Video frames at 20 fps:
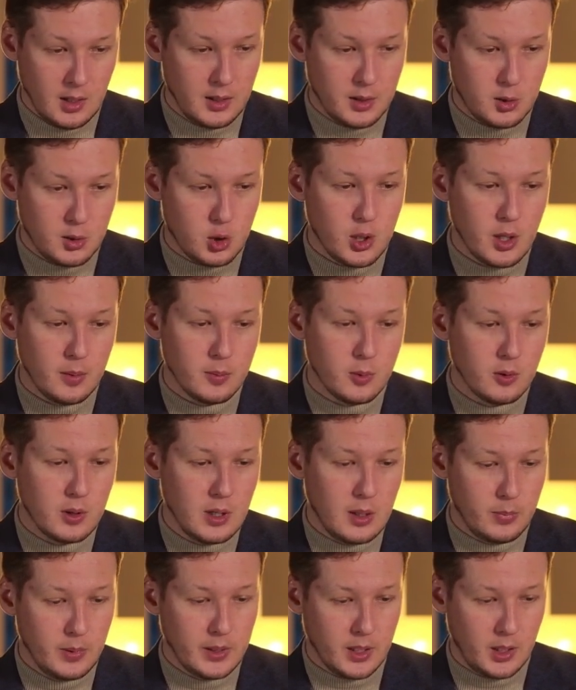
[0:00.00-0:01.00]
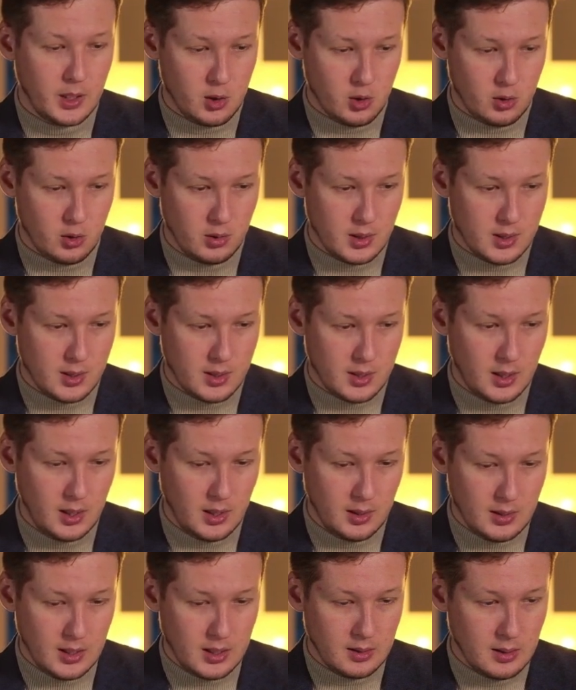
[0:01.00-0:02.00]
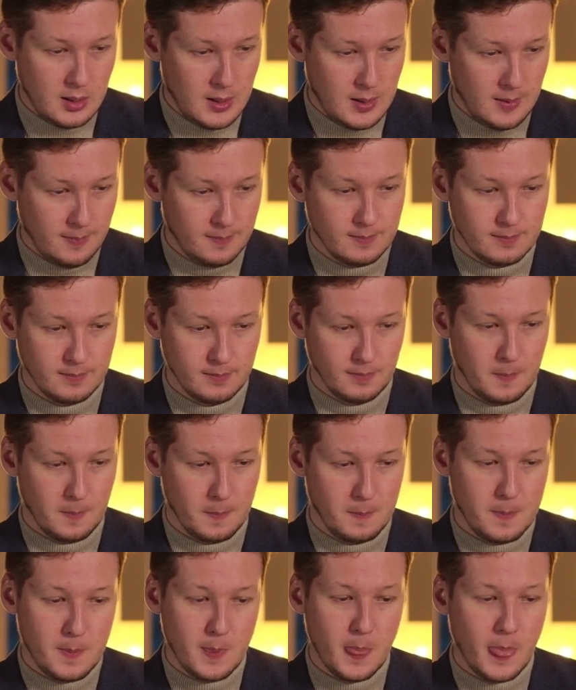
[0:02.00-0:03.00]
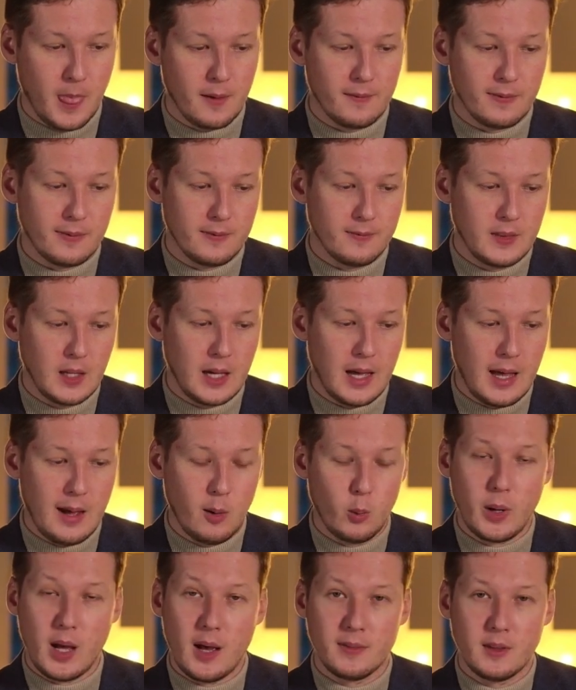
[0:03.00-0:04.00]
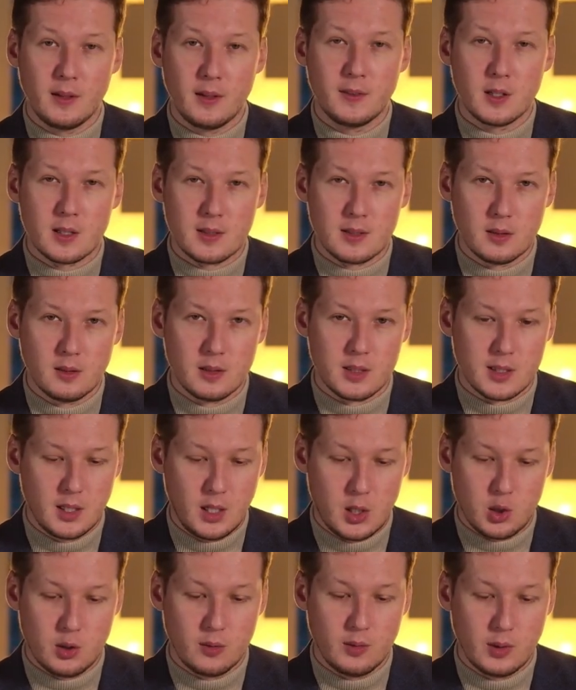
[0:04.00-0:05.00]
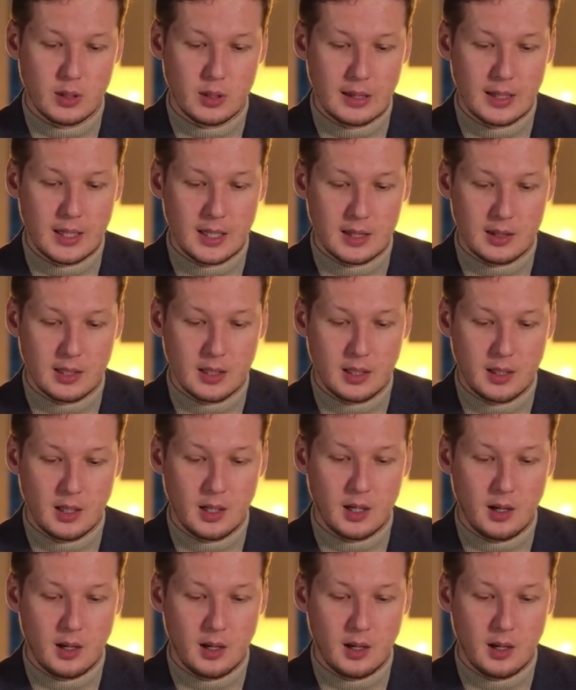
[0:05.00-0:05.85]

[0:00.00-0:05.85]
Let's jump to the application and see that we have the visualizations that